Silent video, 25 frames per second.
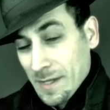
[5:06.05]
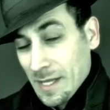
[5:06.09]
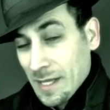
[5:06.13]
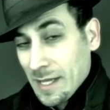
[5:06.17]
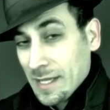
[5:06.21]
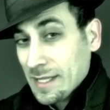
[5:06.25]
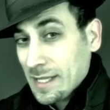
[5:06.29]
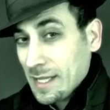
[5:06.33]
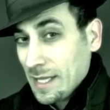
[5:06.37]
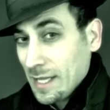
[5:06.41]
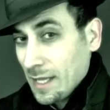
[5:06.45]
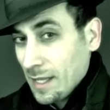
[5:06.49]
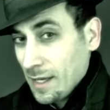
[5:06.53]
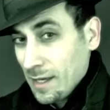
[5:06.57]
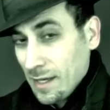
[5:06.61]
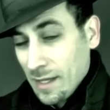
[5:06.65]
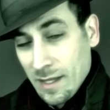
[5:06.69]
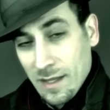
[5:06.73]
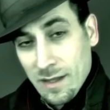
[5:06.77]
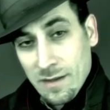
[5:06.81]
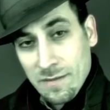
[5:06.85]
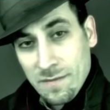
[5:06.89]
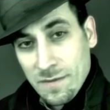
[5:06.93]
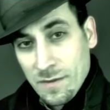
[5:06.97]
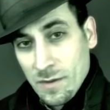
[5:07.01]
Again,
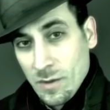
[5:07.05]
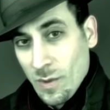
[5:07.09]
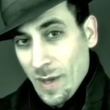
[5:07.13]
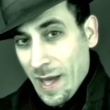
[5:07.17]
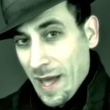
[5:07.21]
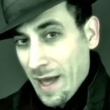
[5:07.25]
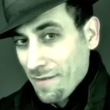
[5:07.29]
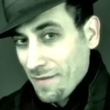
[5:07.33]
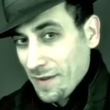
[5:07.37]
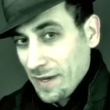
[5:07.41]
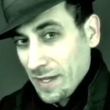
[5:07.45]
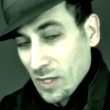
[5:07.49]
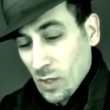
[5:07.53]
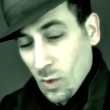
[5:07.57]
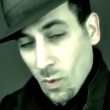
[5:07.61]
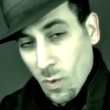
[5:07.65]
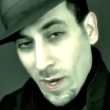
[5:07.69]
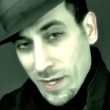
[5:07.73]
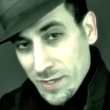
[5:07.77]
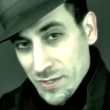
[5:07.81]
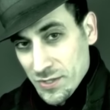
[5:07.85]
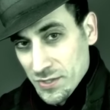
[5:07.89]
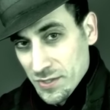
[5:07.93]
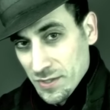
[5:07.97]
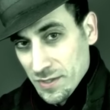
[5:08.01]
if you have any
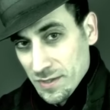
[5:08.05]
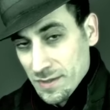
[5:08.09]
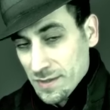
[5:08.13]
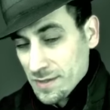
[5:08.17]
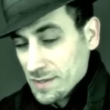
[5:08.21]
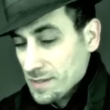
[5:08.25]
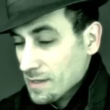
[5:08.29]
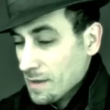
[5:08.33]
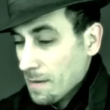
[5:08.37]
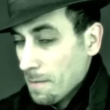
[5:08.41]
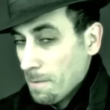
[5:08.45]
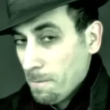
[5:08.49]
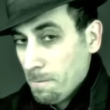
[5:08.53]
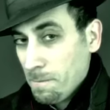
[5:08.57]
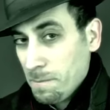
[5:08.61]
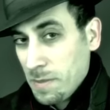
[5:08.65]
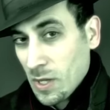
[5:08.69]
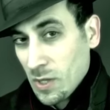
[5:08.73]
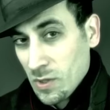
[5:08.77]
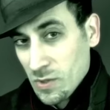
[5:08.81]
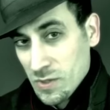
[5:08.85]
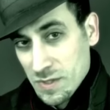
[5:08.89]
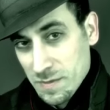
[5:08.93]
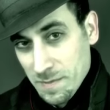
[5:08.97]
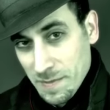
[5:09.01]
questions,
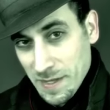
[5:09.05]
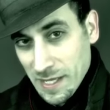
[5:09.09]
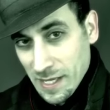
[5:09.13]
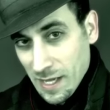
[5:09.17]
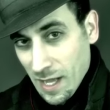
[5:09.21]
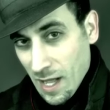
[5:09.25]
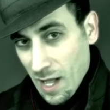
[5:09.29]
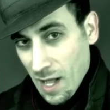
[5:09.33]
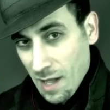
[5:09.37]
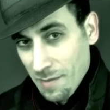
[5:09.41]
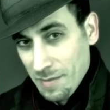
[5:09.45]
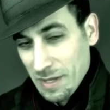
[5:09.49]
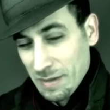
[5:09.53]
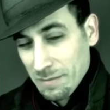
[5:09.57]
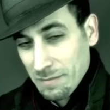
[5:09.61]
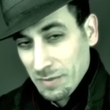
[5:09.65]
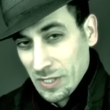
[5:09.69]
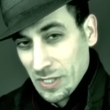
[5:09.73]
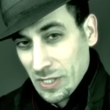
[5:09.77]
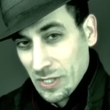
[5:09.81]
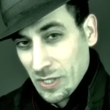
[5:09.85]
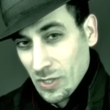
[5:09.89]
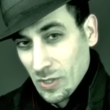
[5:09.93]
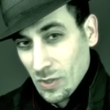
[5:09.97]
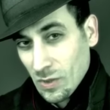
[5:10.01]
post me a comment
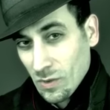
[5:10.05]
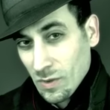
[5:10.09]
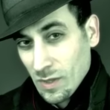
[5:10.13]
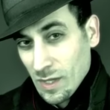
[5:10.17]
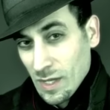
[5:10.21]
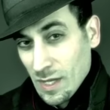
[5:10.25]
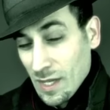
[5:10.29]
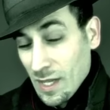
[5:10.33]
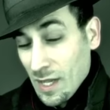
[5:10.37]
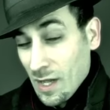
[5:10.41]
below.